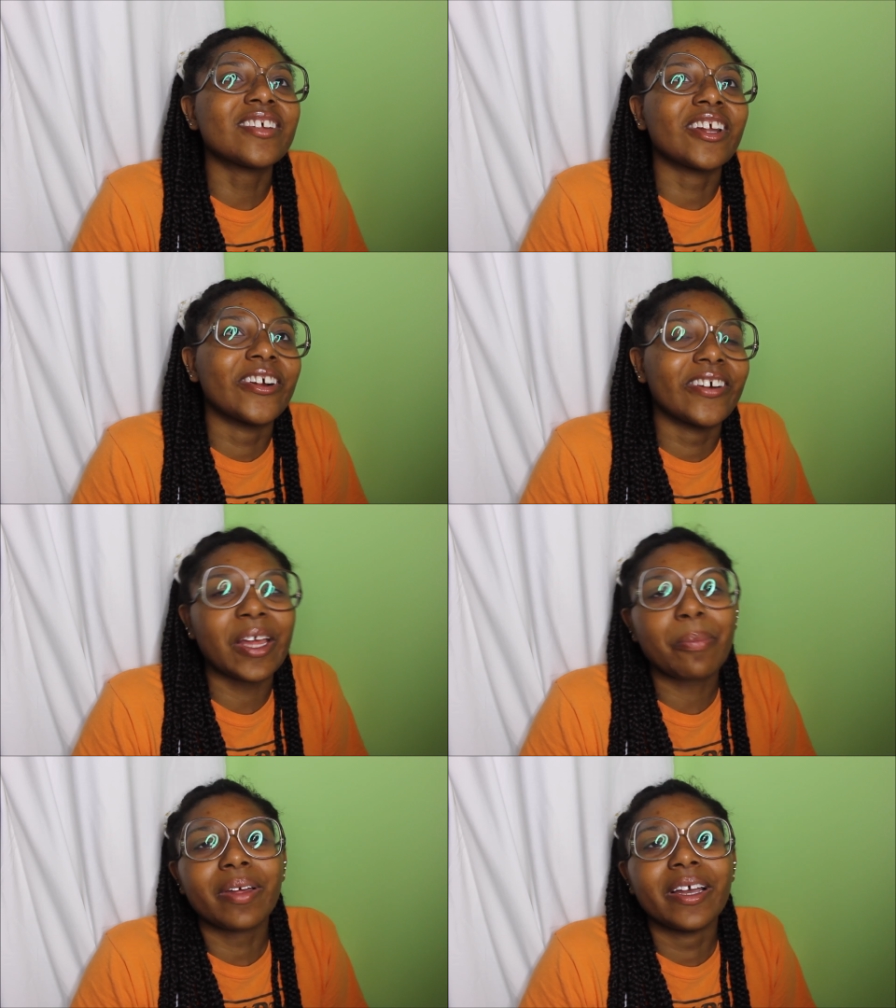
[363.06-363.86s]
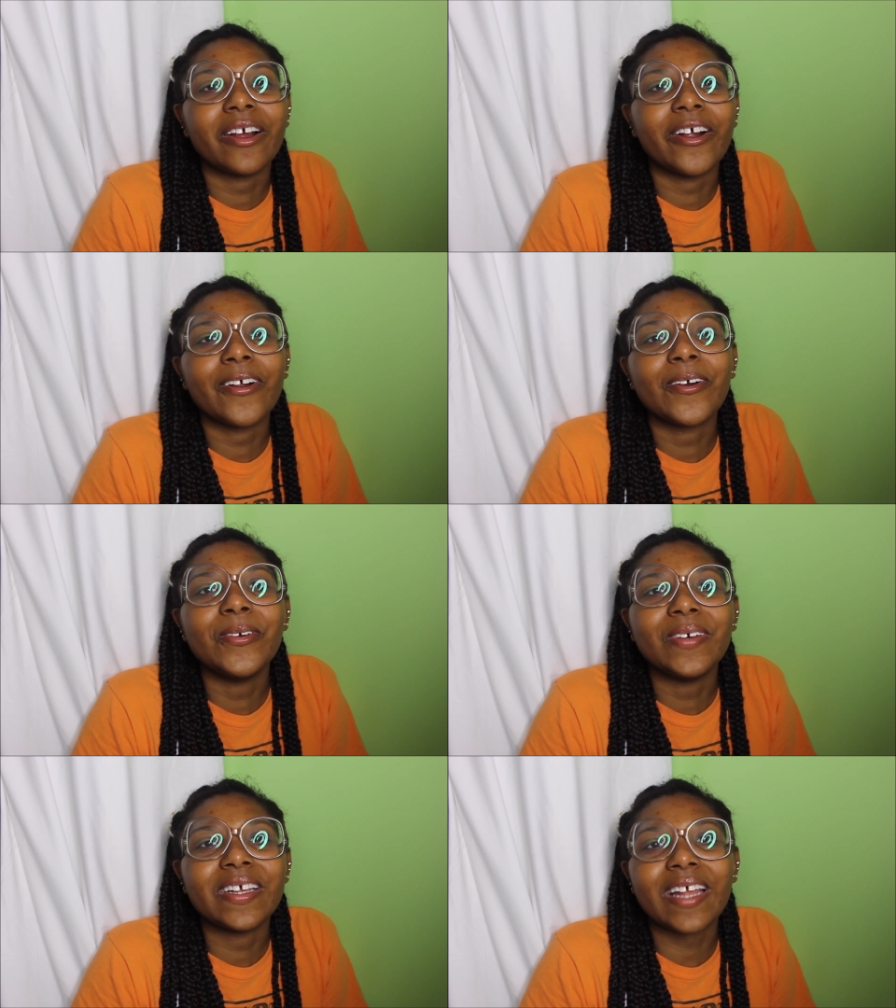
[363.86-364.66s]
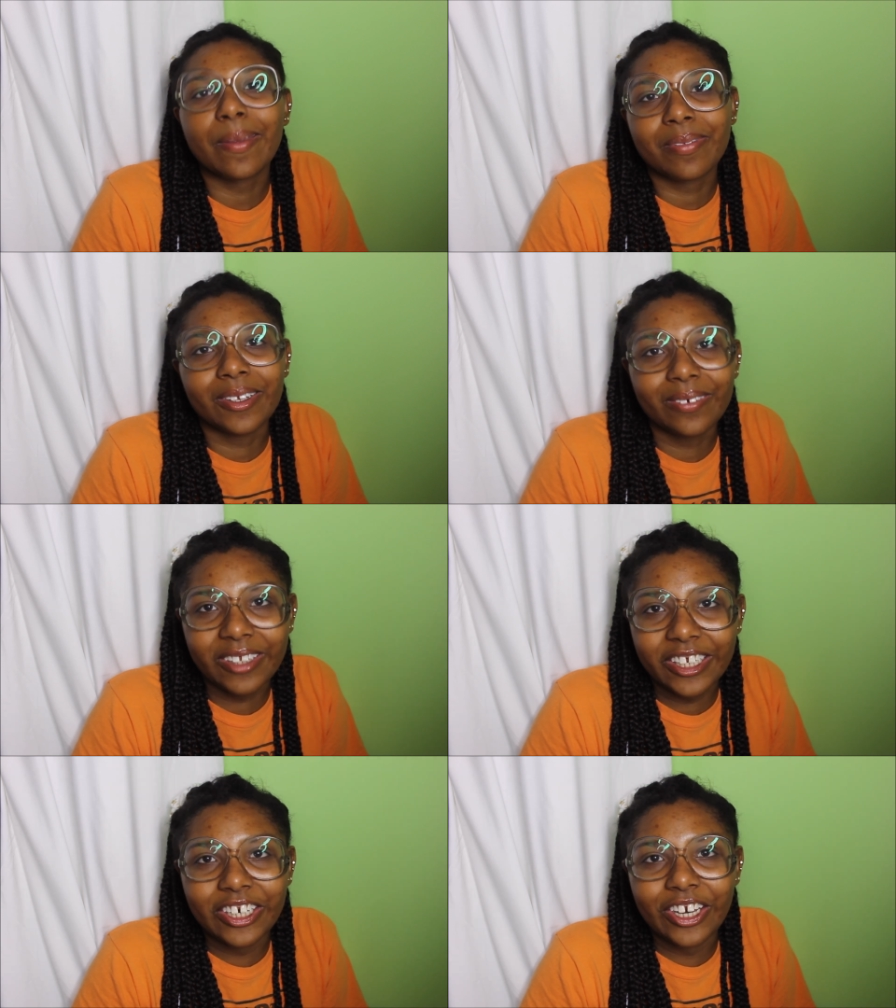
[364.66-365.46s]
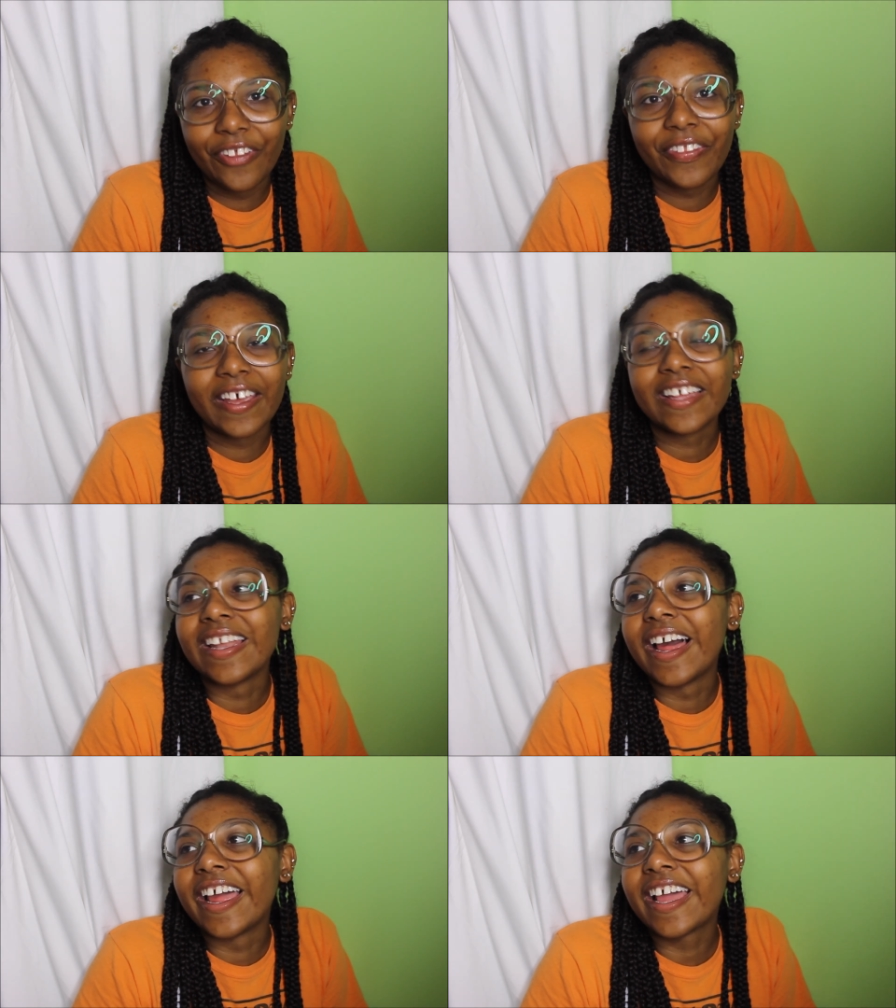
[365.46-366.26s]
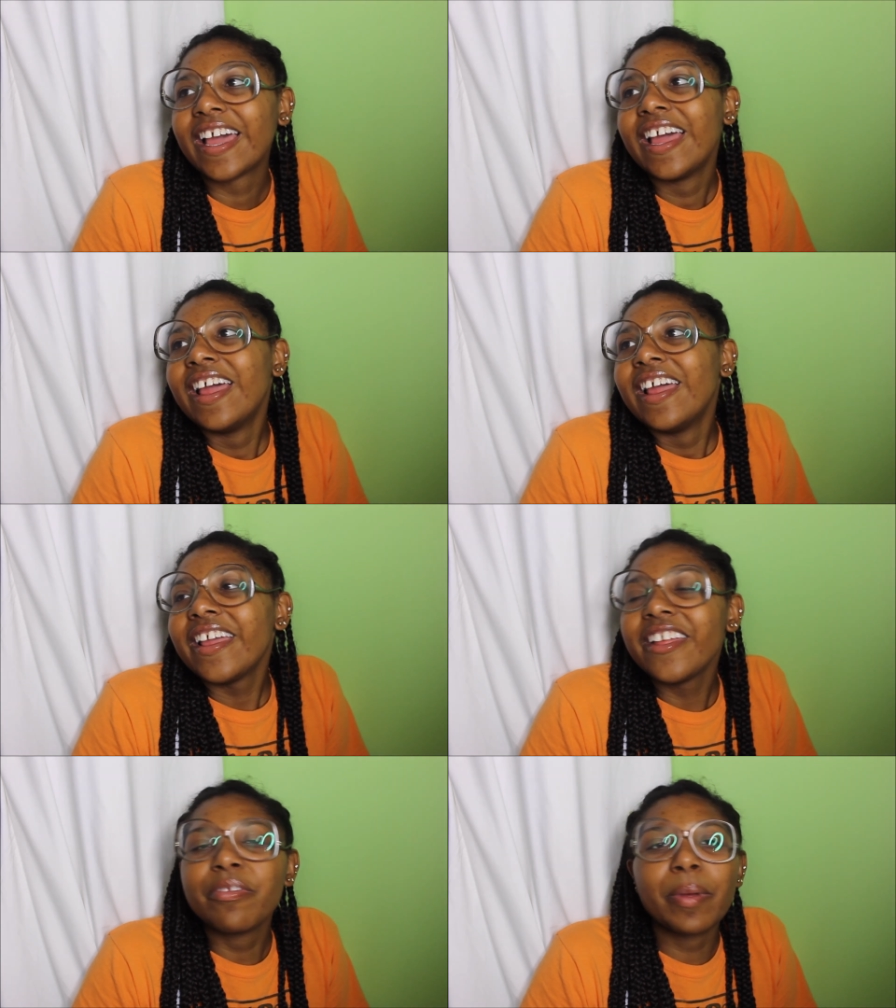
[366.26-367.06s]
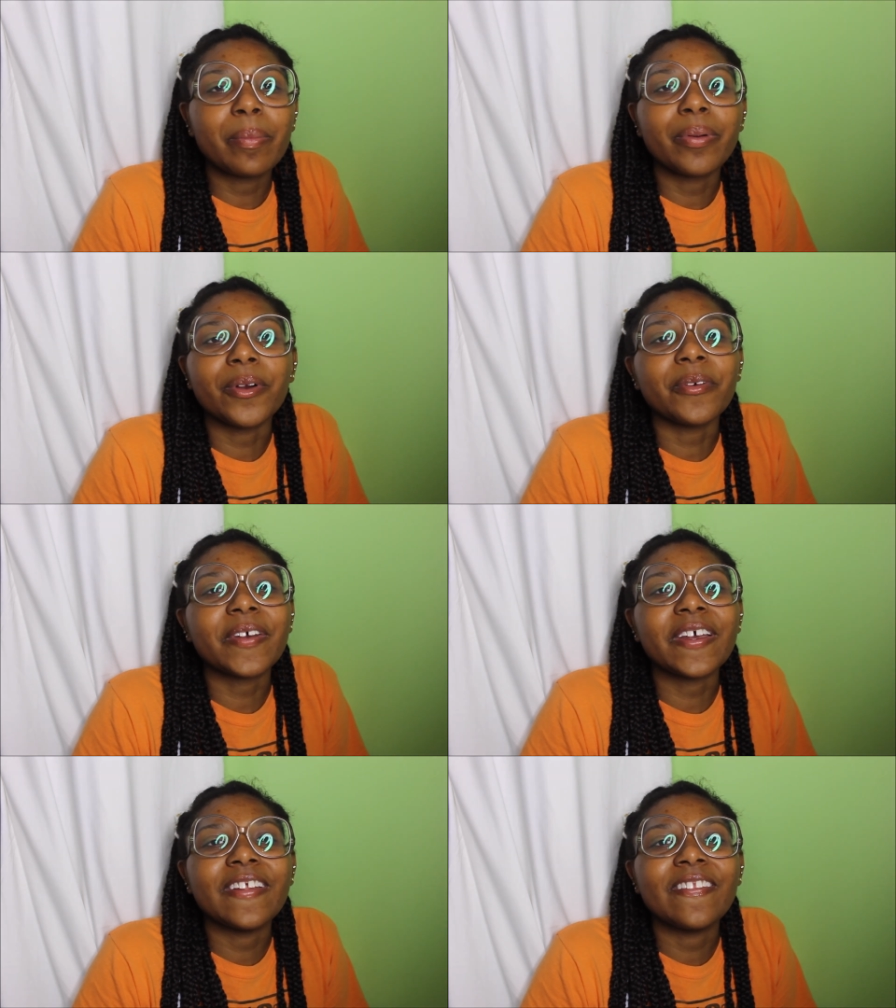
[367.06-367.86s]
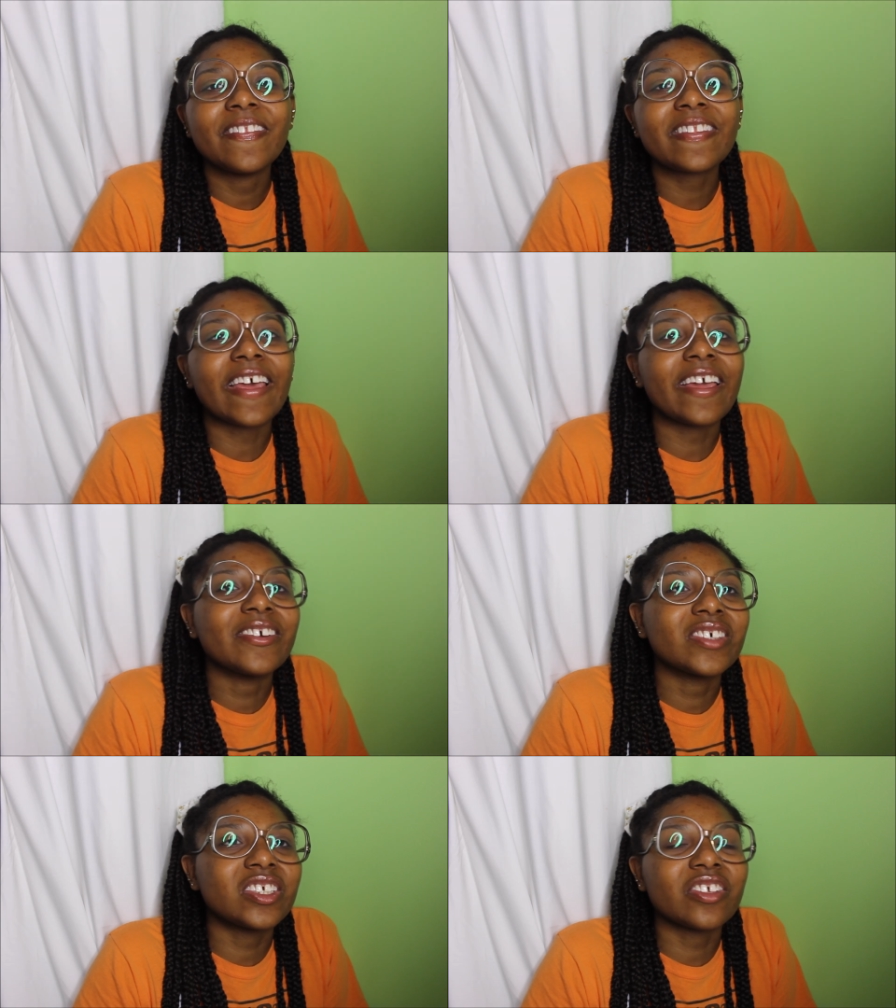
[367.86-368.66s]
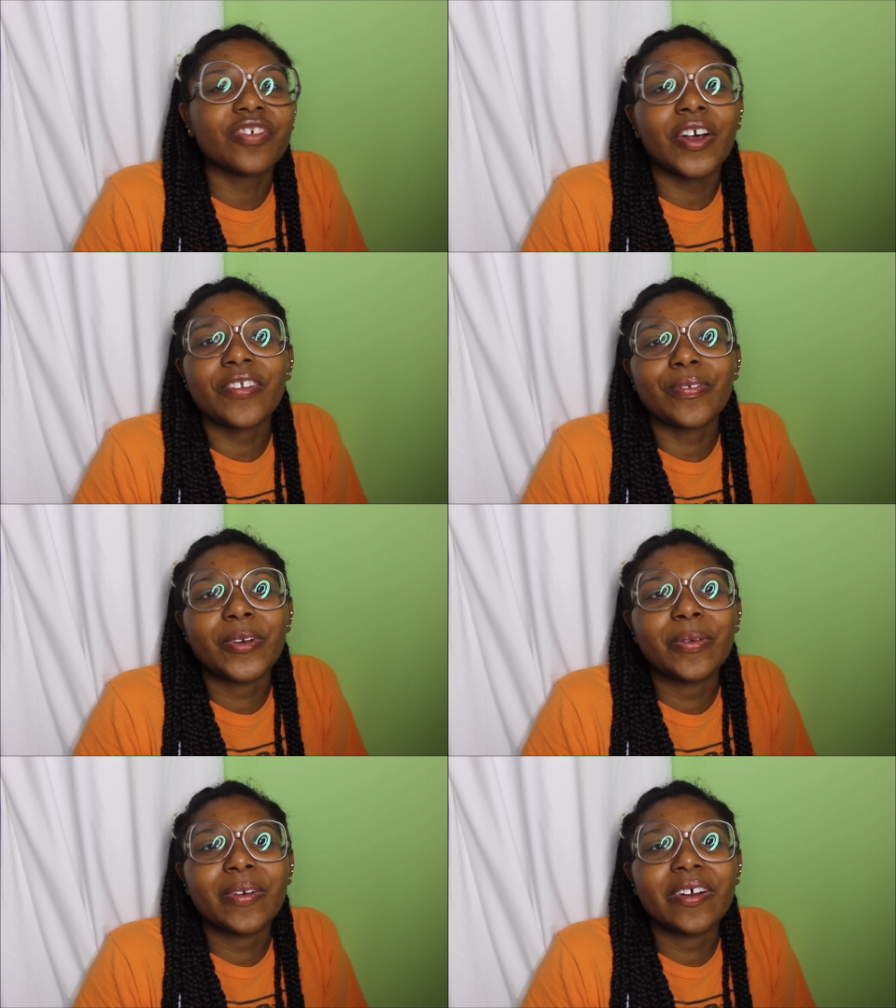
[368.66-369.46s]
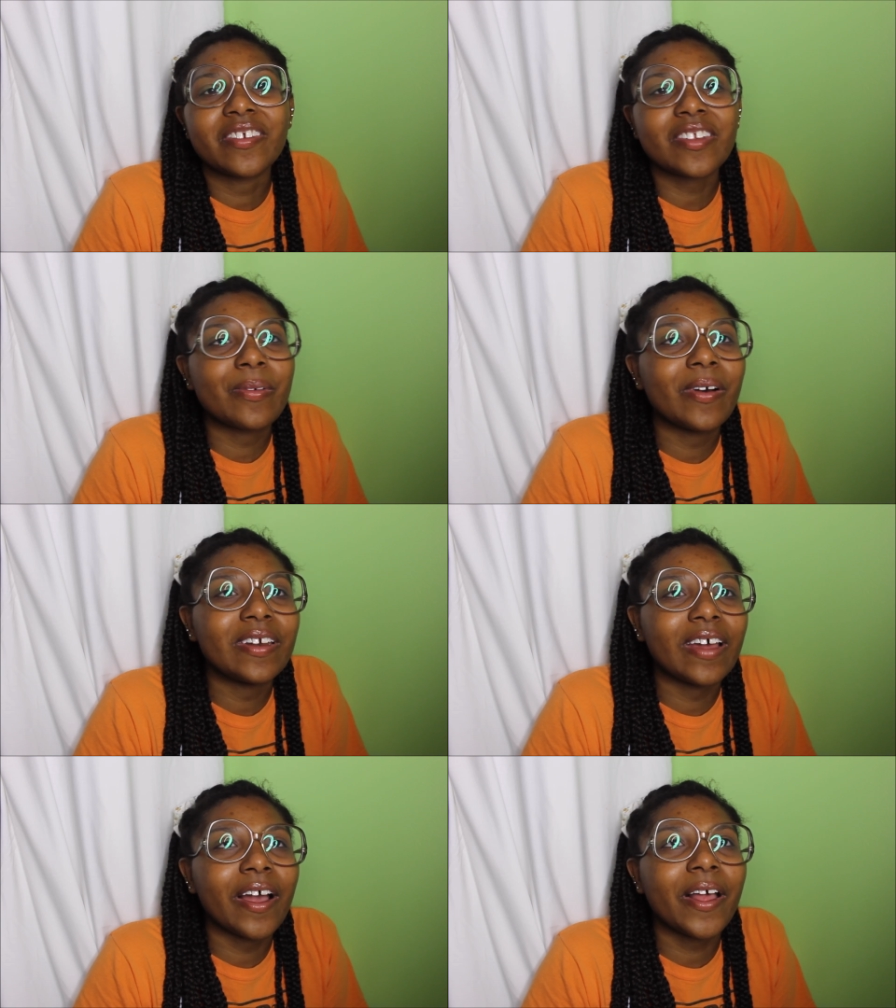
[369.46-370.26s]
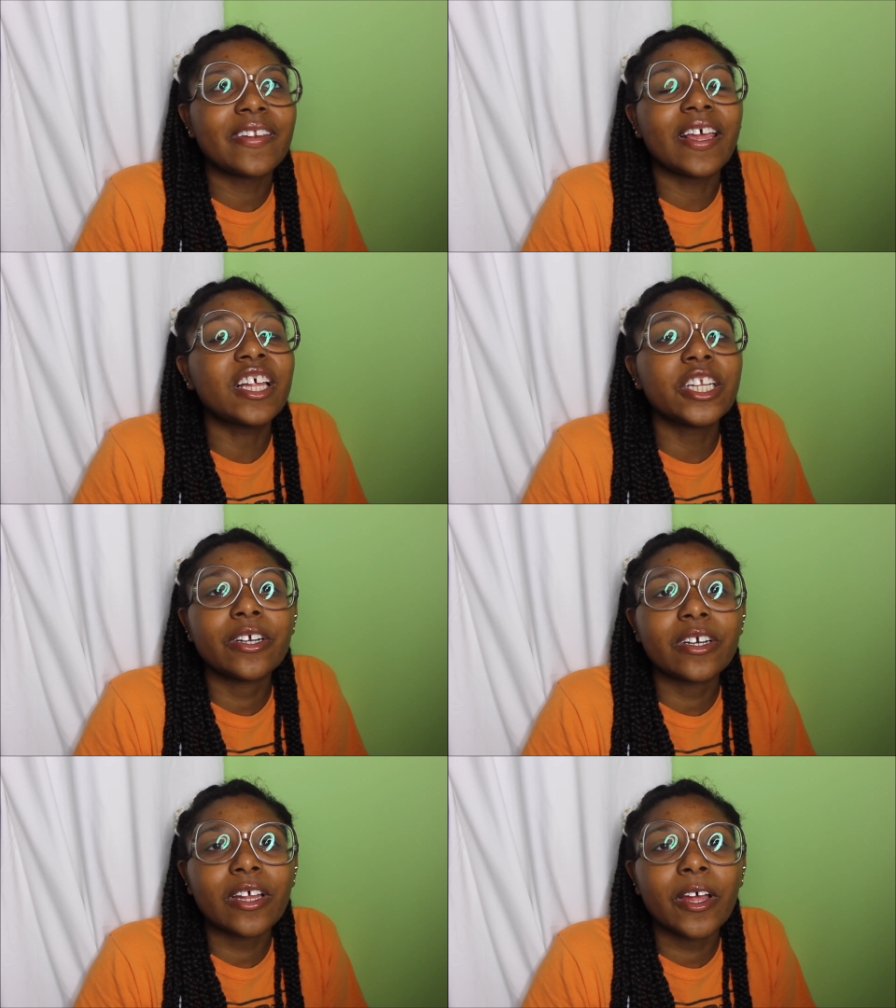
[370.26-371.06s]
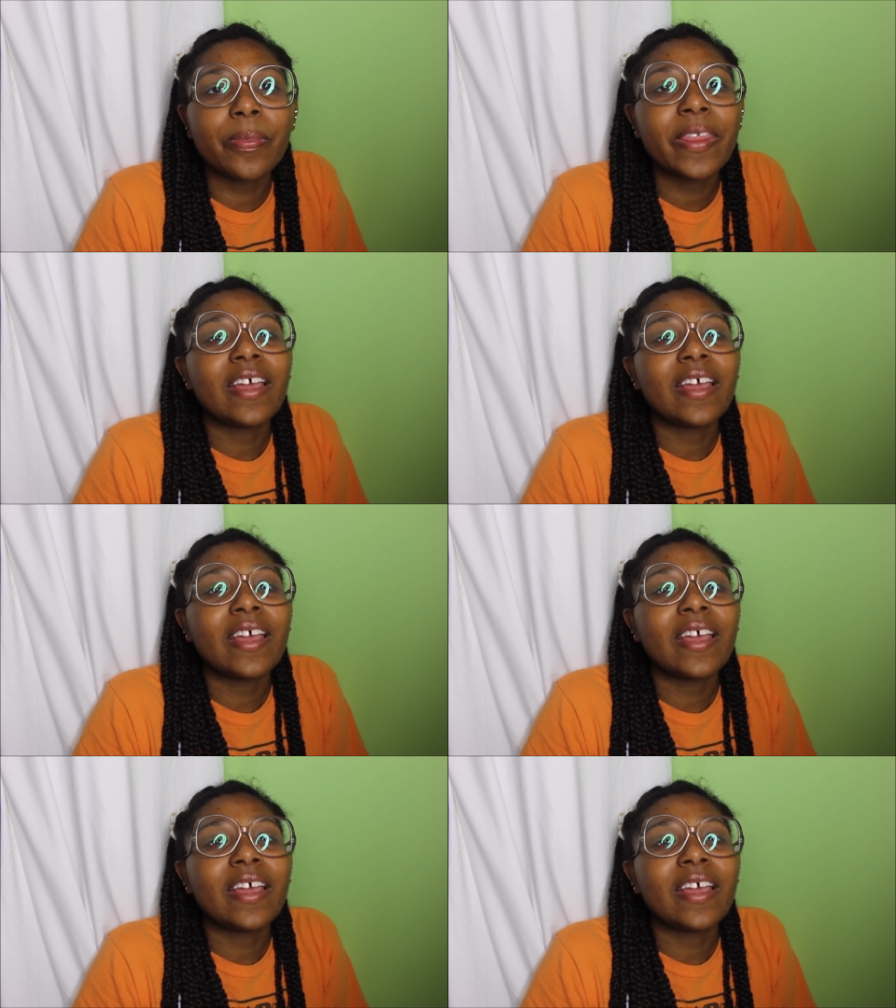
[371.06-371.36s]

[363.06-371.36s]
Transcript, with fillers: to the girl that played her who did absolutely nothing. Like, it's been proven that it was just false rumors and whatnot. They cleared it up.